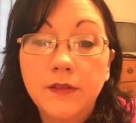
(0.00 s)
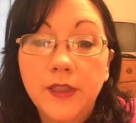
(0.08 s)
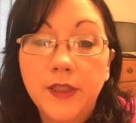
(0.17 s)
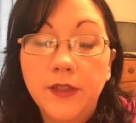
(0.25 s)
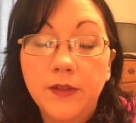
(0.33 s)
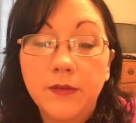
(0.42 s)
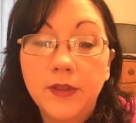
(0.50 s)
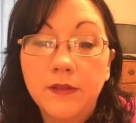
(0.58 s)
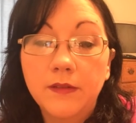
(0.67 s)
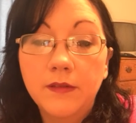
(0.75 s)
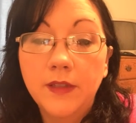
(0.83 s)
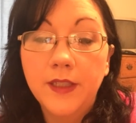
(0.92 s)
you know,
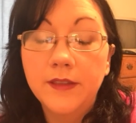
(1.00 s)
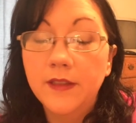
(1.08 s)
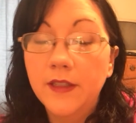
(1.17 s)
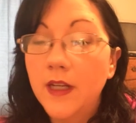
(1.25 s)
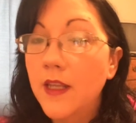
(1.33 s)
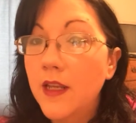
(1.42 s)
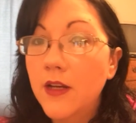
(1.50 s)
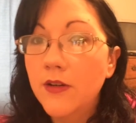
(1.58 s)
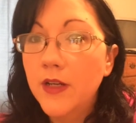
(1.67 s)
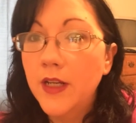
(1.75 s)
in less than a year.